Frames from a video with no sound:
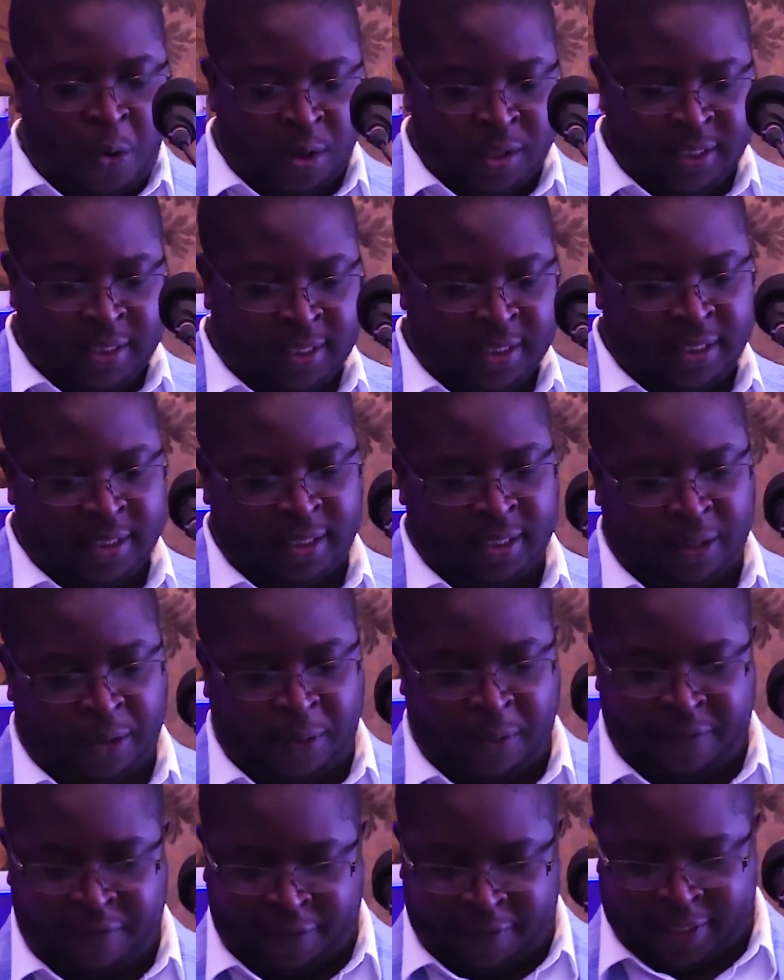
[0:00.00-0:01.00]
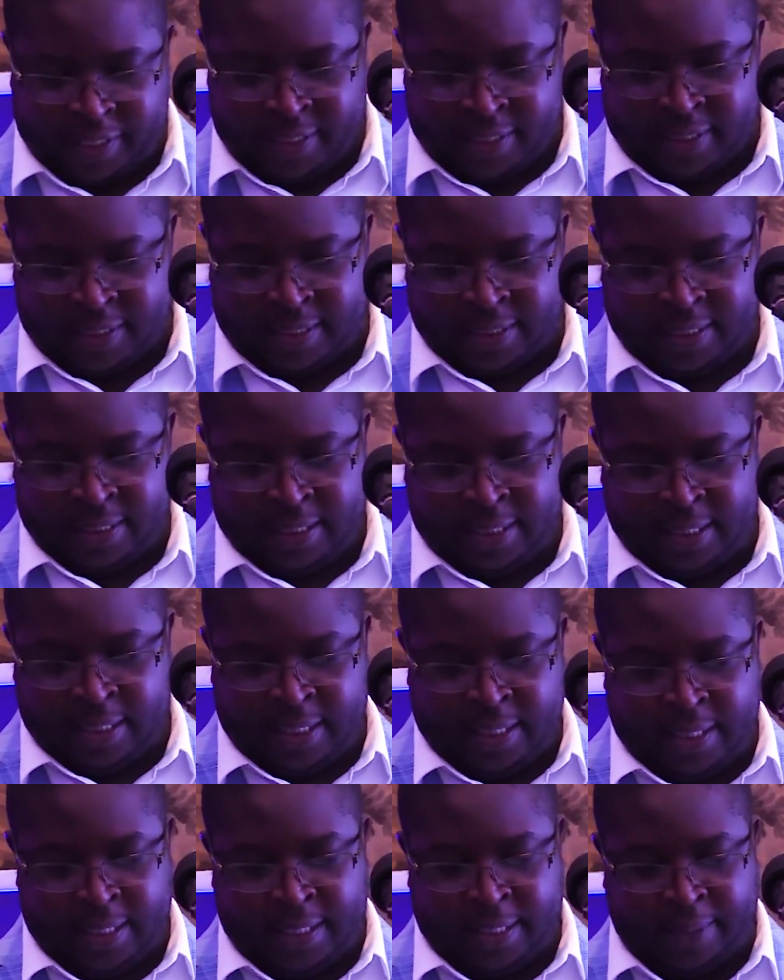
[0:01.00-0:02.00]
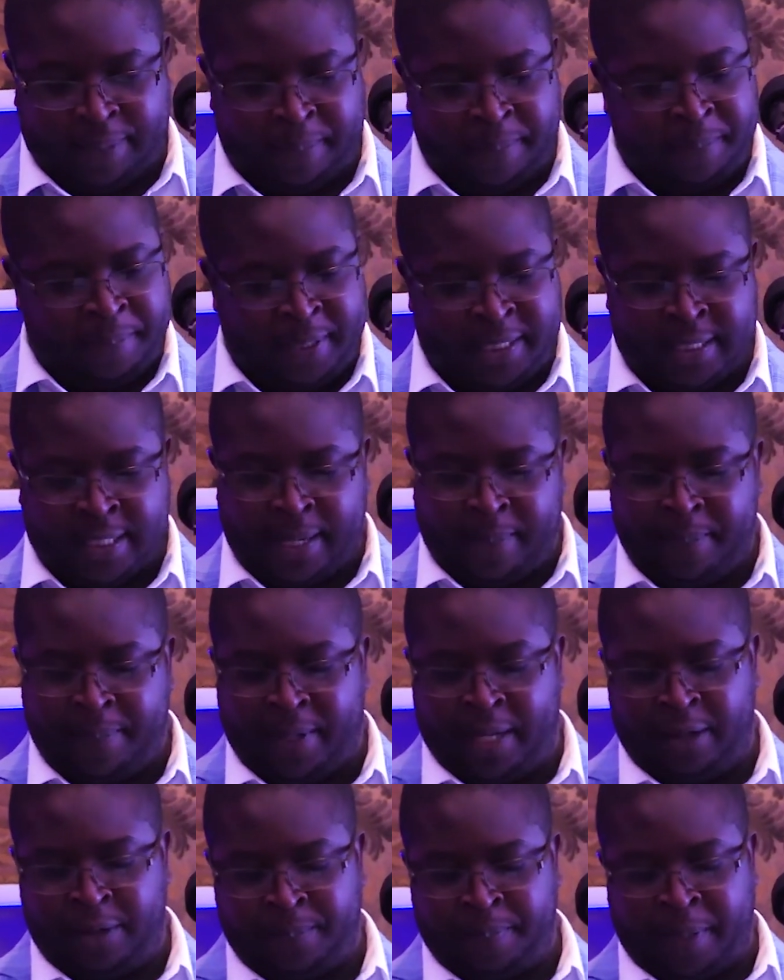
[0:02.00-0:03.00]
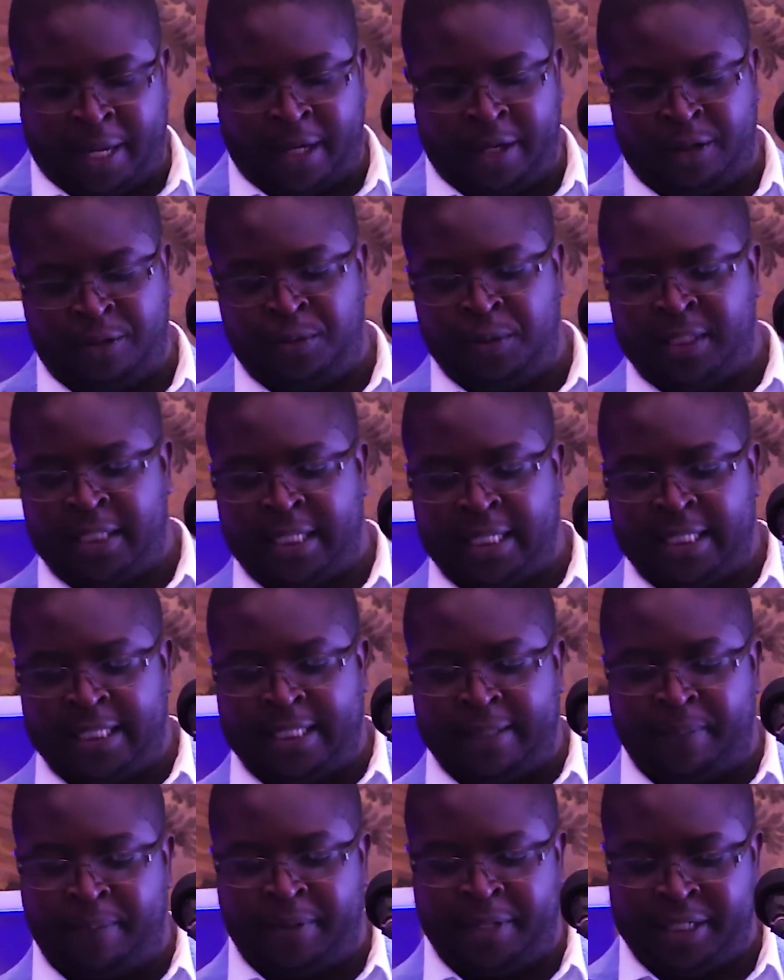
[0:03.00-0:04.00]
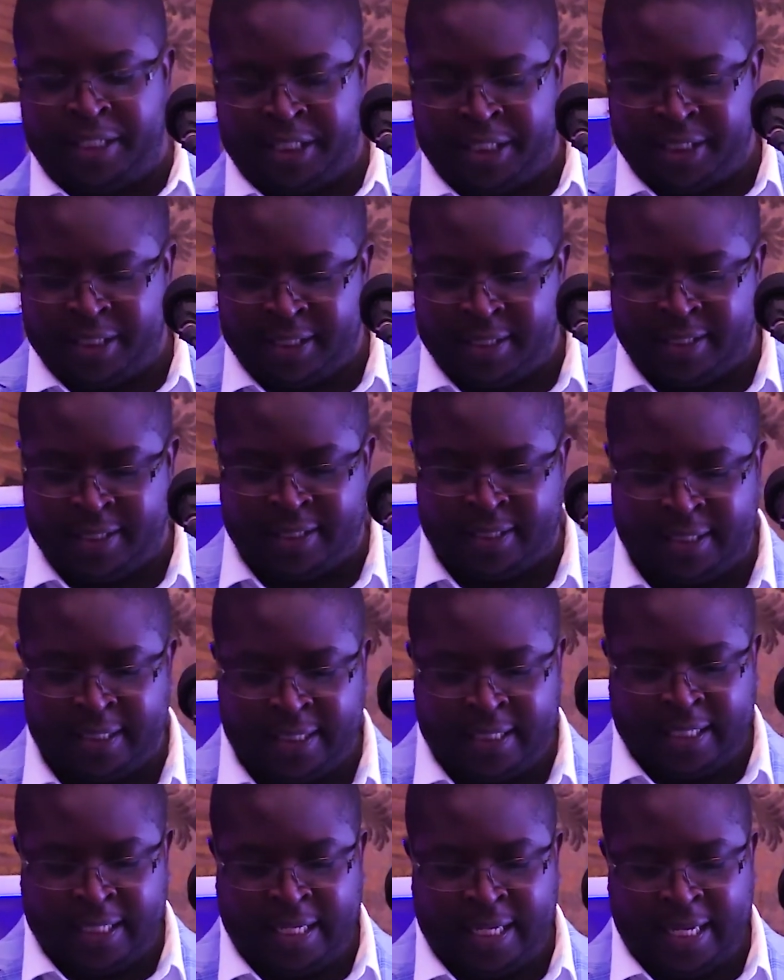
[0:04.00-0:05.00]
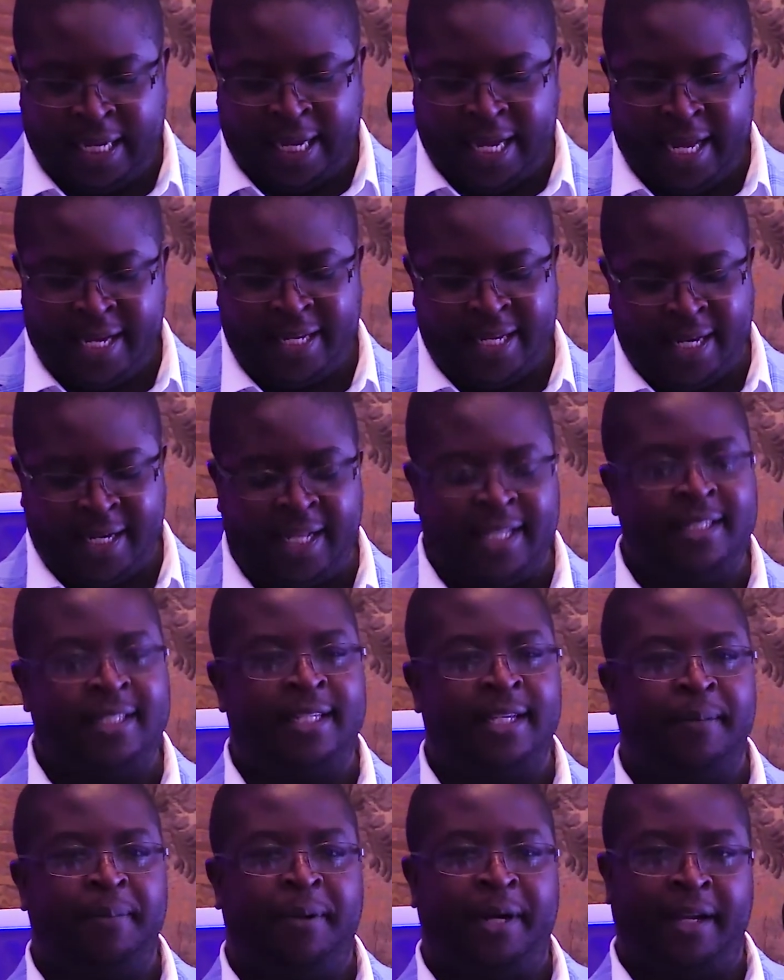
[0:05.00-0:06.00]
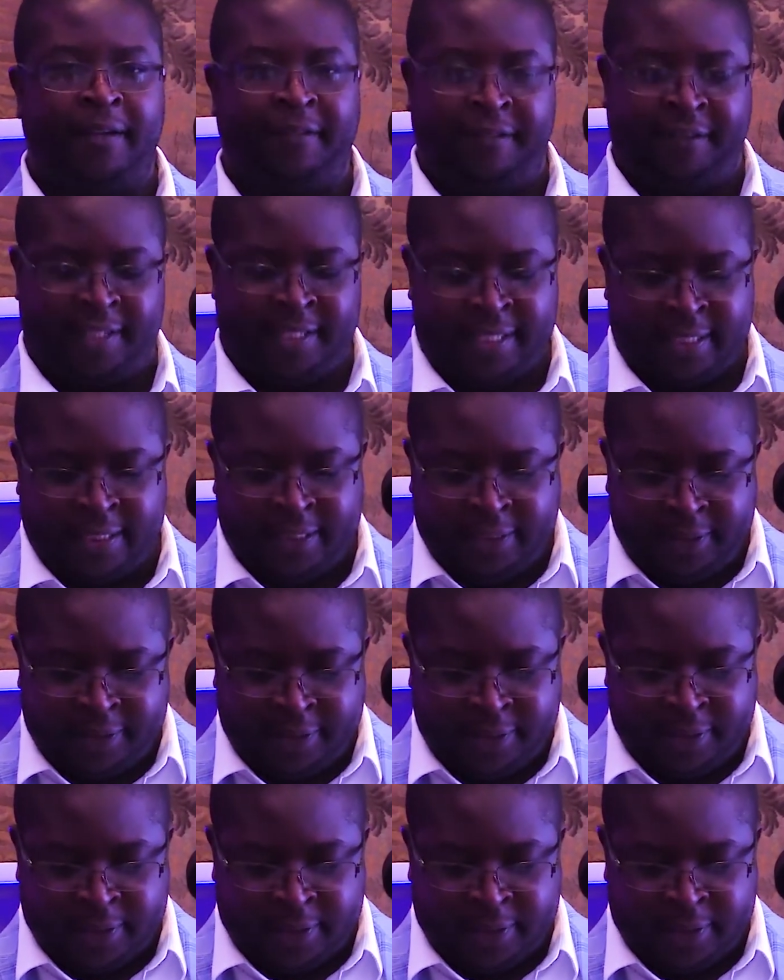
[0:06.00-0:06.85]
costs of risk, basically by reducing the breaches and enhancing privacy